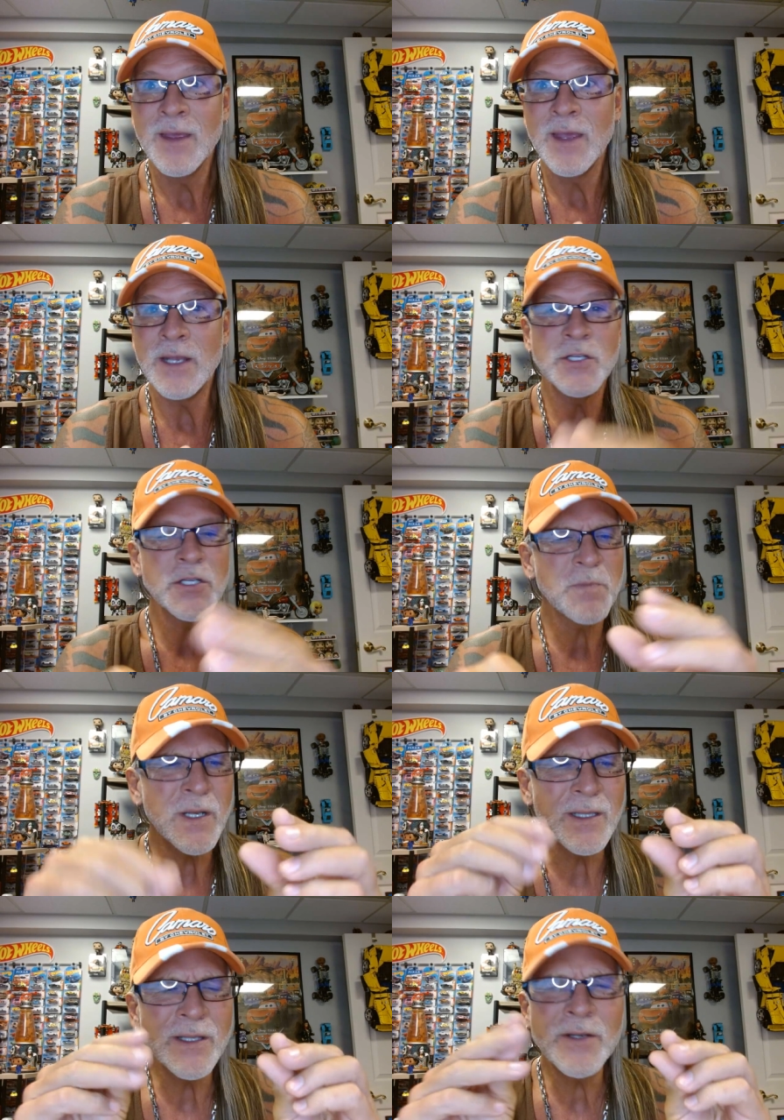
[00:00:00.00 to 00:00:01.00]
And you just
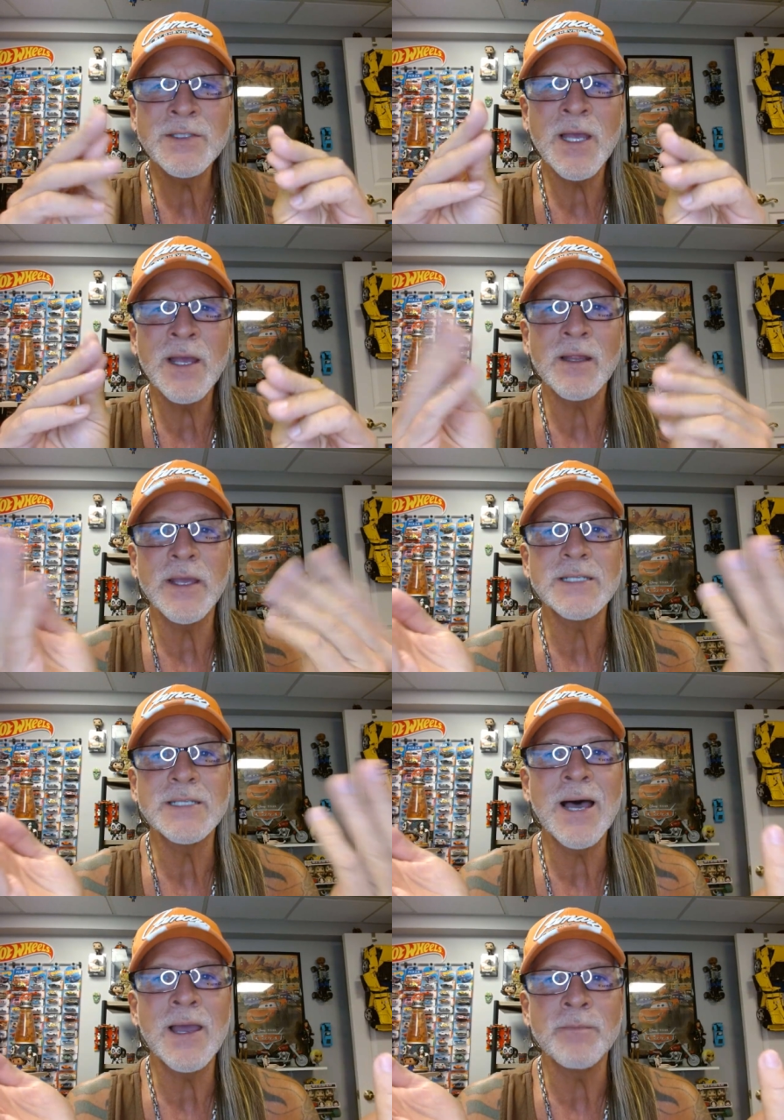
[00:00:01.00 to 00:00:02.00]
put a little tiny, like a
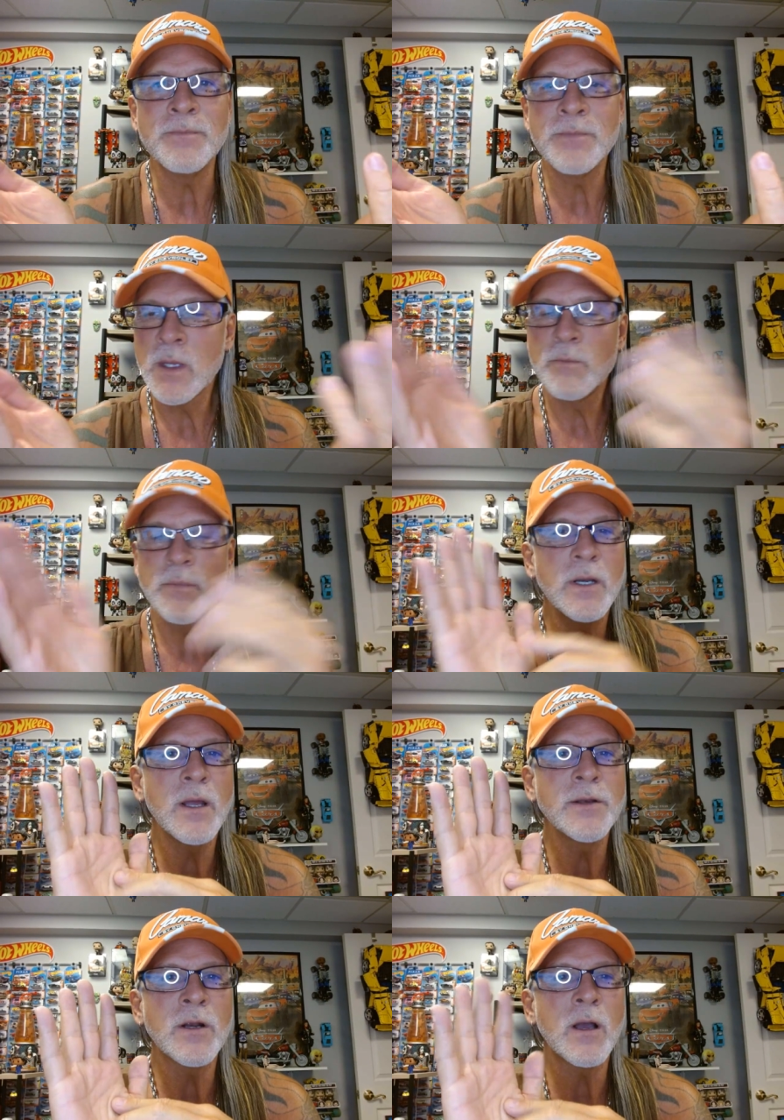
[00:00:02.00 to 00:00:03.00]
dime, Put it
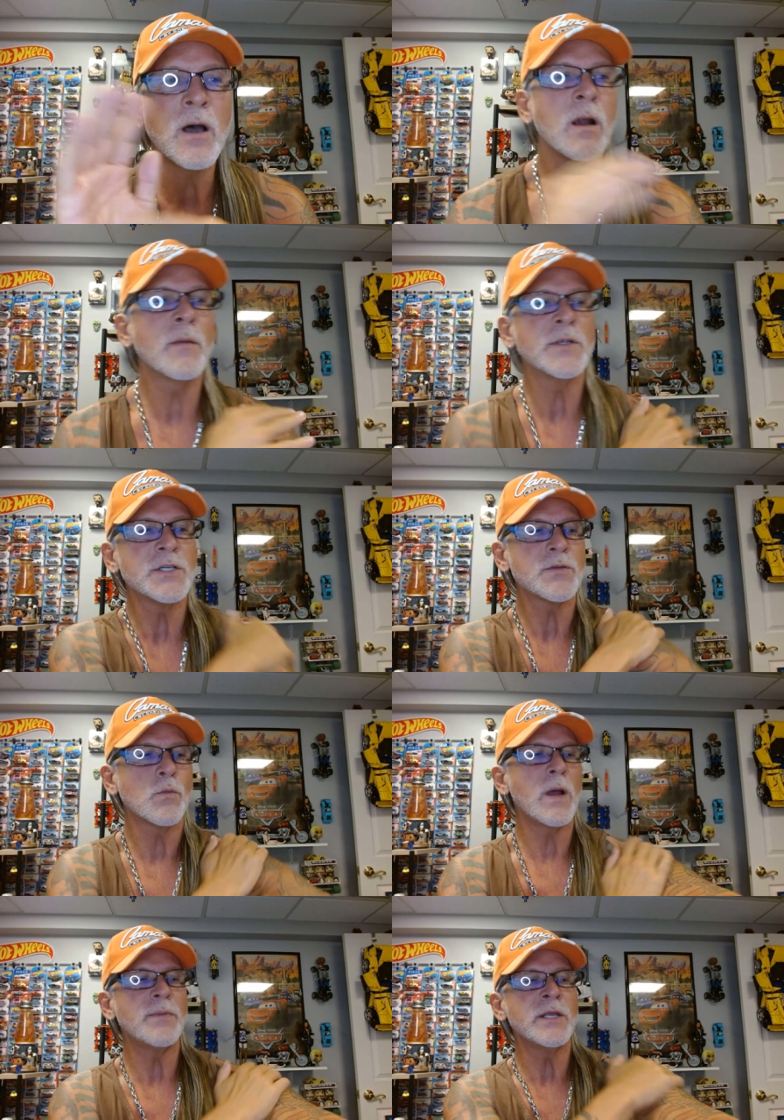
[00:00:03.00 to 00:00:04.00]
on your arm and just
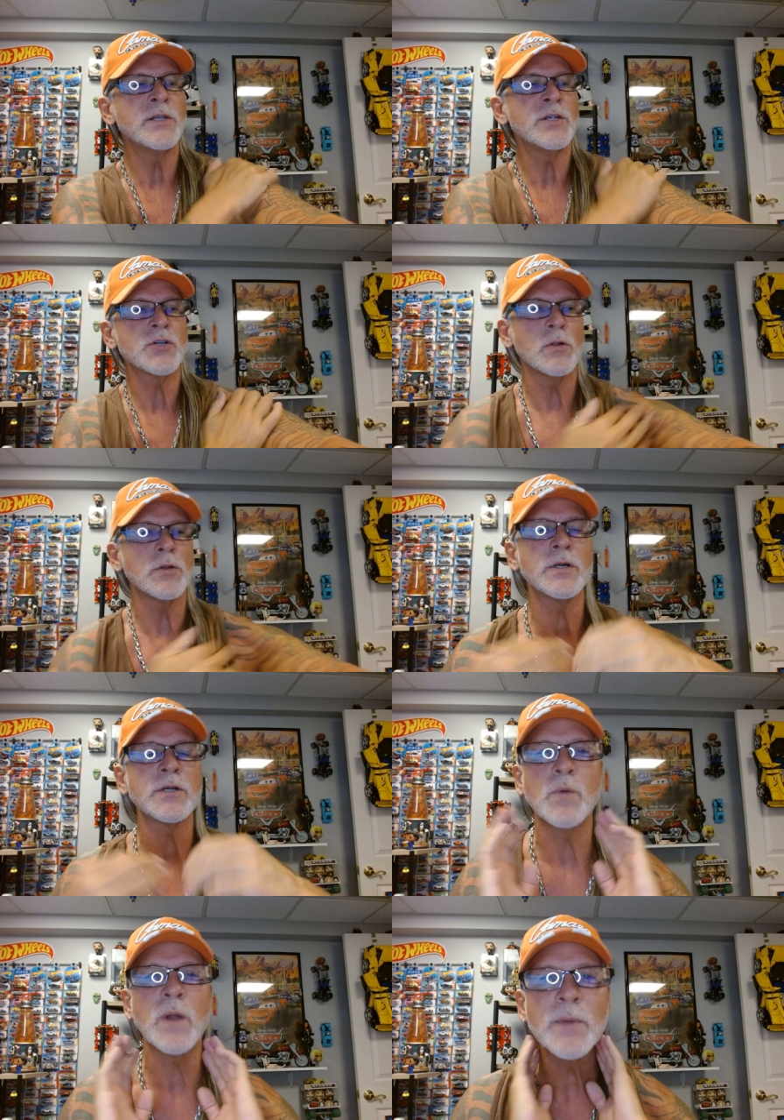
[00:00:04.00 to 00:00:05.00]
rub it in your
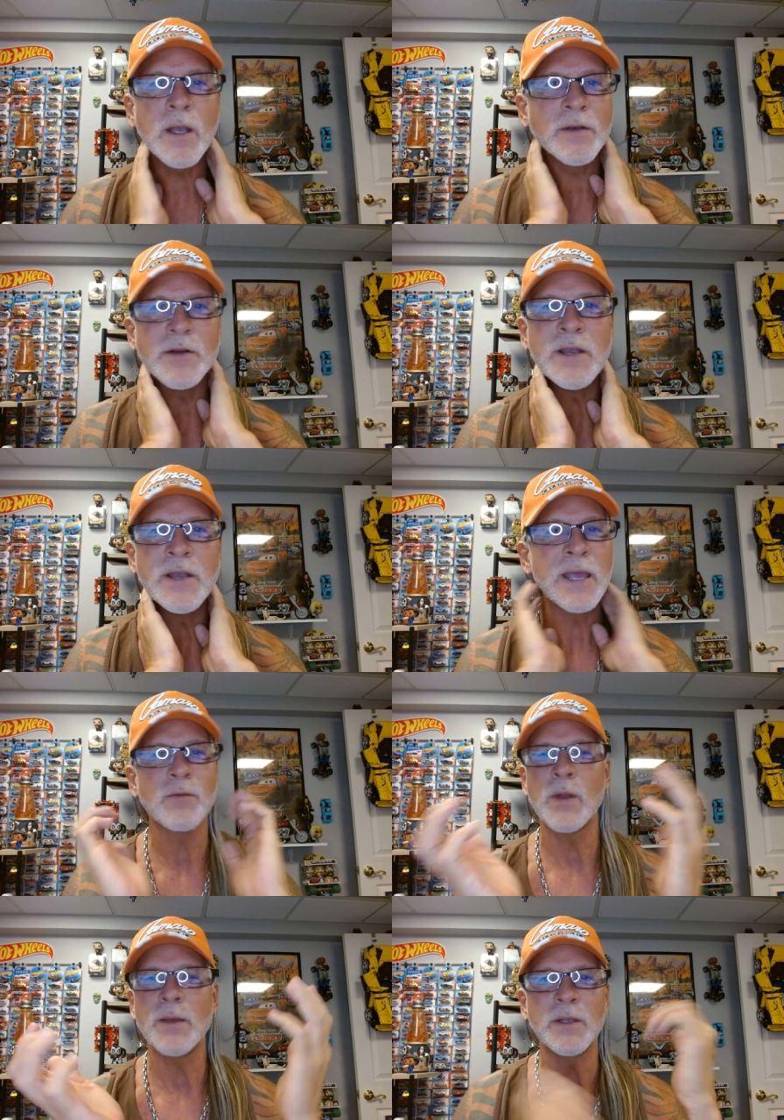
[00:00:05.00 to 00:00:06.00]
shoulders, rub it on your
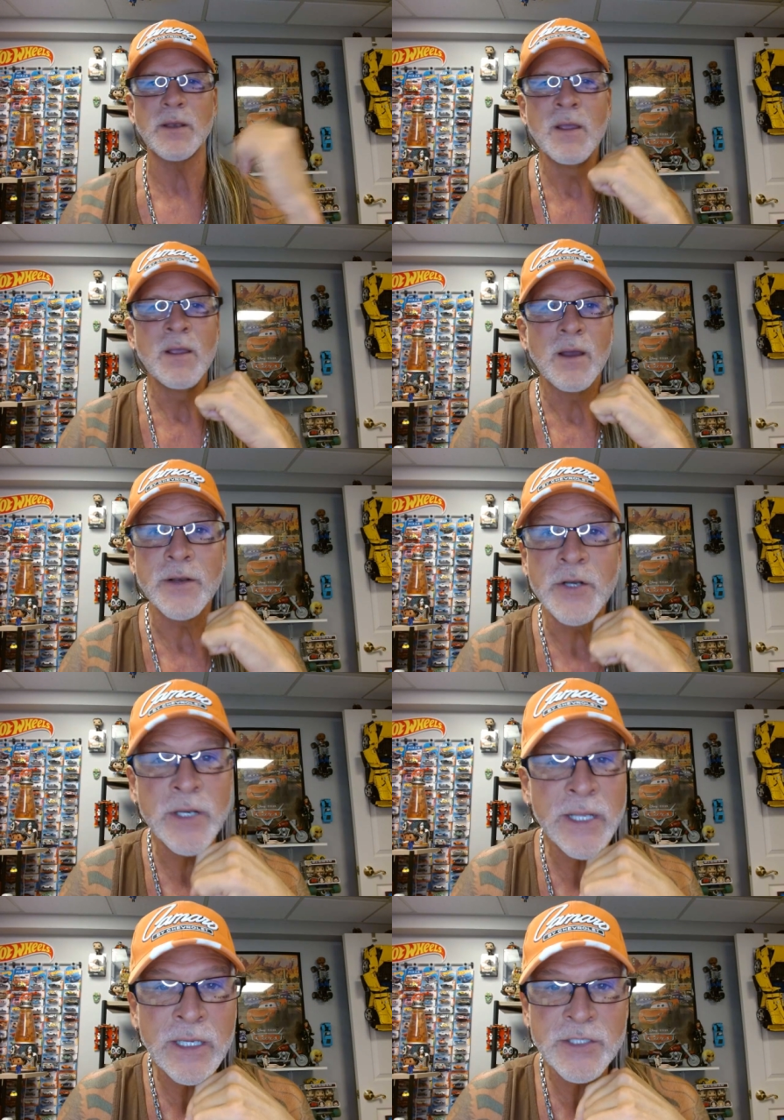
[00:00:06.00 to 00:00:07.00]
neck, rub it on your
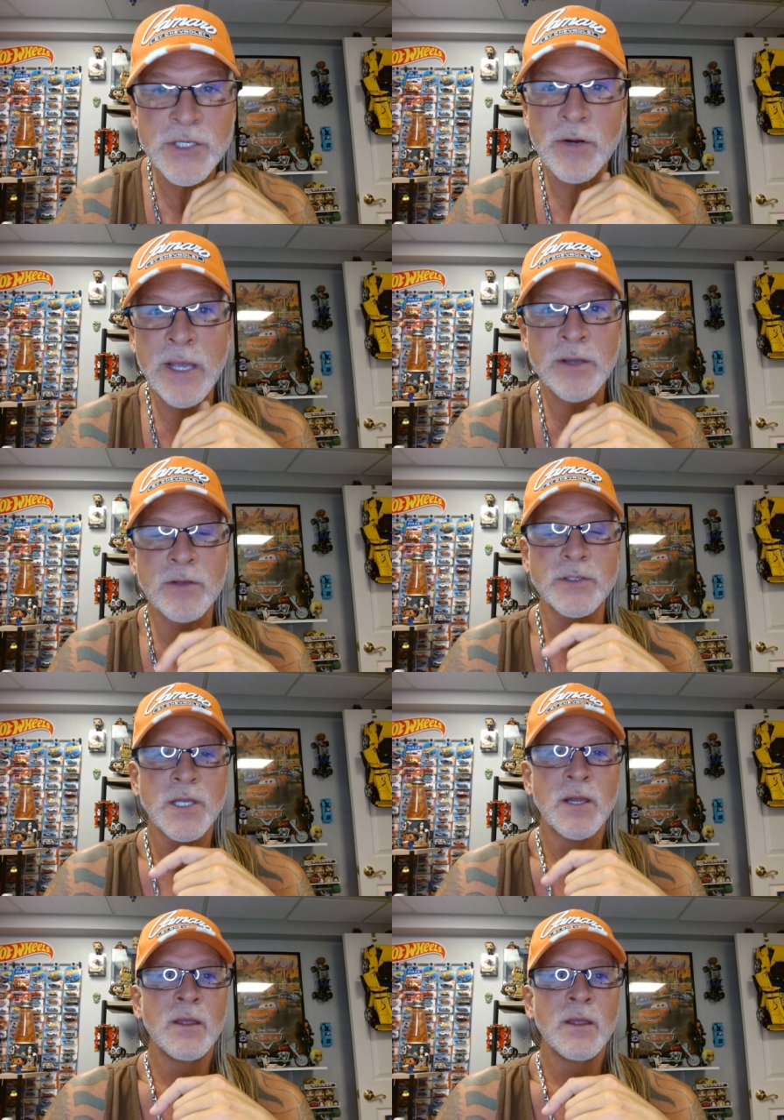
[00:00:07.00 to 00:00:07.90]
knees, your ankles.